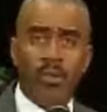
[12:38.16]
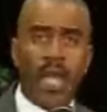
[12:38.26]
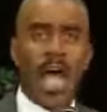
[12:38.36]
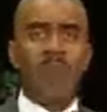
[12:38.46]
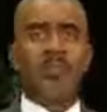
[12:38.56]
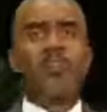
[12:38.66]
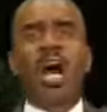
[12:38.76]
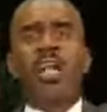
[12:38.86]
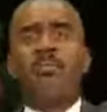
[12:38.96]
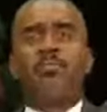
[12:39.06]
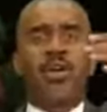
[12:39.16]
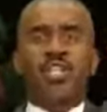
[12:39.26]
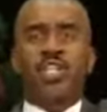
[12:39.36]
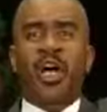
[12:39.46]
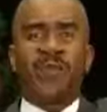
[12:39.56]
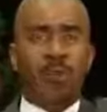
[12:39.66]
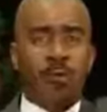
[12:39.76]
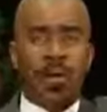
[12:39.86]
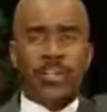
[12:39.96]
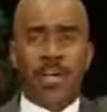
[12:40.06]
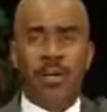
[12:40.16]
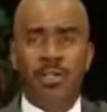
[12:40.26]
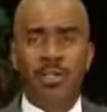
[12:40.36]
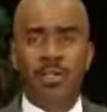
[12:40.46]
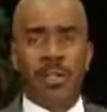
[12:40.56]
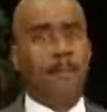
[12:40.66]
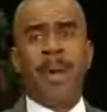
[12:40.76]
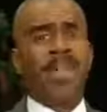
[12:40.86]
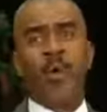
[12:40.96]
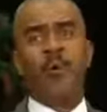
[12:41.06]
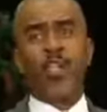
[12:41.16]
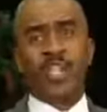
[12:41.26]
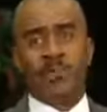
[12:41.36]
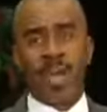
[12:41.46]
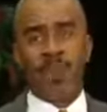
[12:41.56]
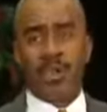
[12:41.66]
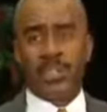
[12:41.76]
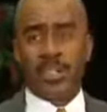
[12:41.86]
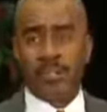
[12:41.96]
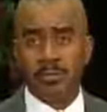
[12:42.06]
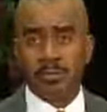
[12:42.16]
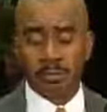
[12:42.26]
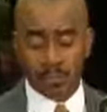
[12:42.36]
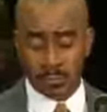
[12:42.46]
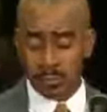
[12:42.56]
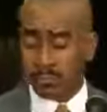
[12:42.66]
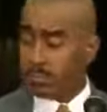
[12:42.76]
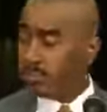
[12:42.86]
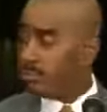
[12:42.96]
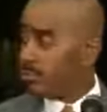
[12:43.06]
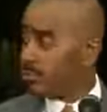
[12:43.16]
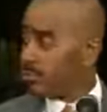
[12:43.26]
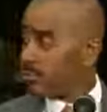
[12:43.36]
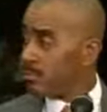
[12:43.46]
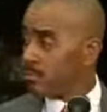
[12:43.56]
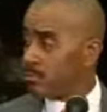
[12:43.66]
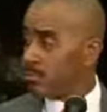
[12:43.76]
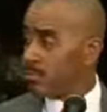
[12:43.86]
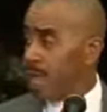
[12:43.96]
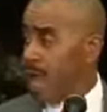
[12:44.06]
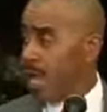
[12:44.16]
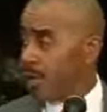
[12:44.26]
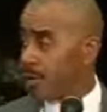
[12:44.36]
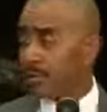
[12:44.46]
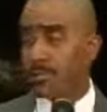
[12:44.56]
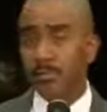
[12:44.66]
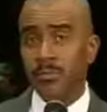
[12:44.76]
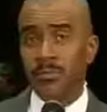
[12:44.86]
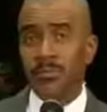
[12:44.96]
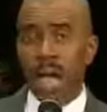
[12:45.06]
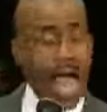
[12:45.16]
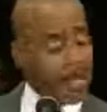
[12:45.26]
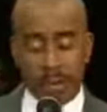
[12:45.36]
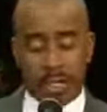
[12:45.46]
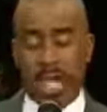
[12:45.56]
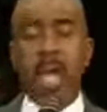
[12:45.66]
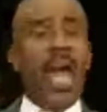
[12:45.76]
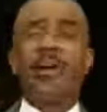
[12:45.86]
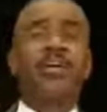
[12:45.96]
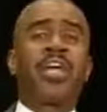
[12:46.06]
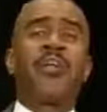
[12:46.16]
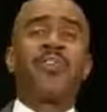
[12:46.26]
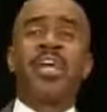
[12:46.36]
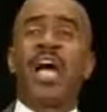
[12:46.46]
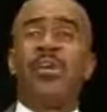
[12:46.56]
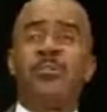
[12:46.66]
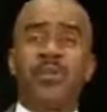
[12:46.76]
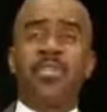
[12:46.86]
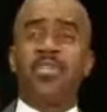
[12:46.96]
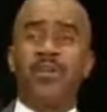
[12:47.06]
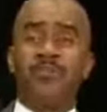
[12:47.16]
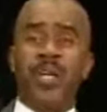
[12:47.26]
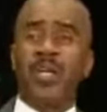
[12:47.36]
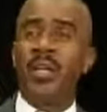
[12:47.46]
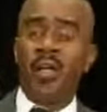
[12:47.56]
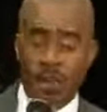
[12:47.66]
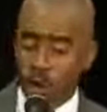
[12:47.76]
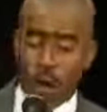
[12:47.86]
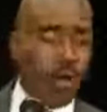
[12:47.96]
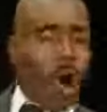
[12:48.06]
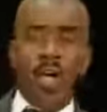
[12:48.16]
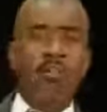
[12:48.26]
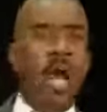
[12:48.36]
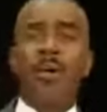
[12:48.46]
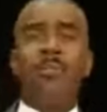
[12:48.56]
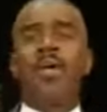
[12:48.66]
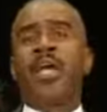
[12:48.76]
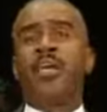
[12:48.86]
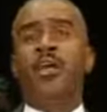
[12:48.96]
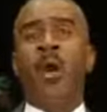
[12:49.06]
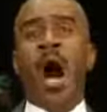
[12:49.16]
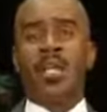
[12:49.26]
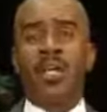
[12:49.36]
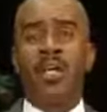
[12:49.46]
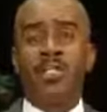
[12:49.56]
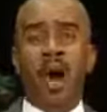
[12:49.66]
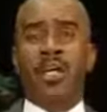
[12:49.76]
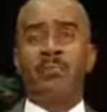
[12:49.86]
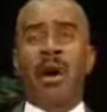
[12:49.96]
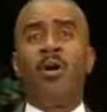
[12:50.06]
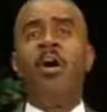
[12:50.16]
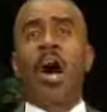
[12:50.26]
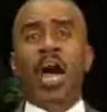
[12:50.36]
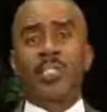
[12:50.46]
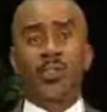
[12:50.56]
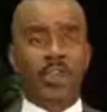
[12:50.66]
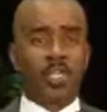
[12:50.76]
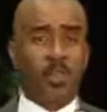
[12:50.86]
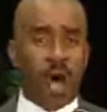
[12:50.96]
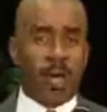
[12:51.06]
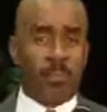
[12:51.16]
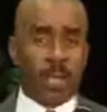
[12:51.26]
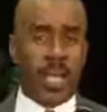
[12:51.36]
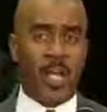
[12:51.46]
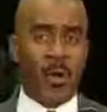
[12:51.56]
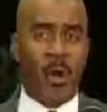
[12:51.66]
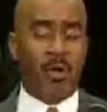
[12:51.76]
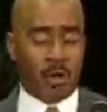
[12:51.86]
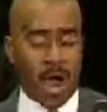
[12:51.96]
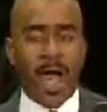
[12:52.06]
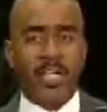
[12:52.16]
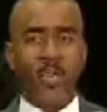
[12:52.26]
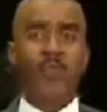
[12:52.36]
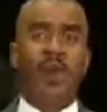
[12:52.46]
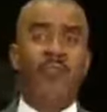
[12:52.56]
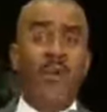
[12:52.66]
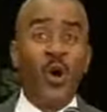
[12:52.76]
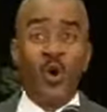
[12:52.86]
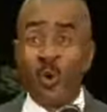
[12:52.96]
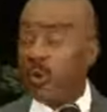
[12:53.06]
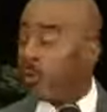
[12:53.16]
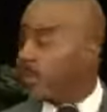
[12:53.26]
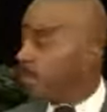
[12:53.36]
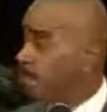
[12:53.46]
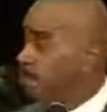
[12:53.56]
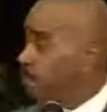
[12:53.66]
Now, if you got a picture of a preacher, you better not wish up that picture. Amen. Yeah. Amen. I don't care. I don't care if you got a picture of me. Don't go walk around with me in your wallet talking that's about right. that's the reason why the plane won't crash. You's a fool. That's a fool.